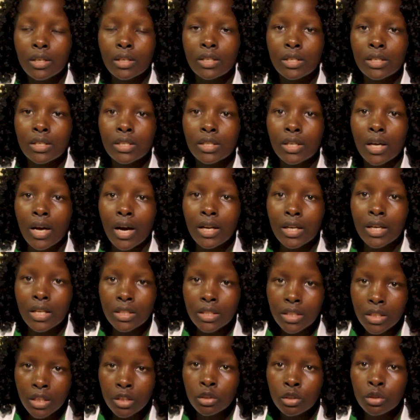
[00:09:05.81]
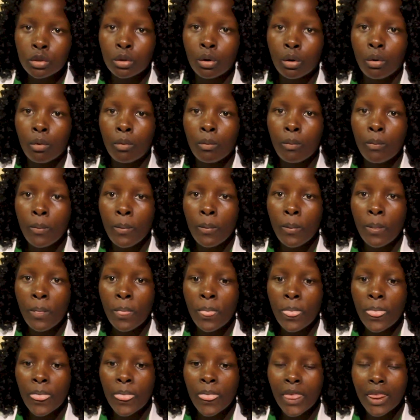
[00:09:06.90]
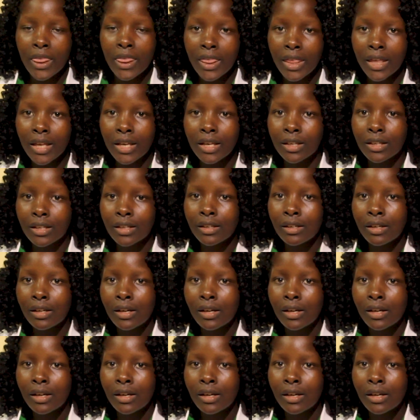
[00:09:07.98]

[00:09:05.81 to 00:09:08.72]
it is an essential thing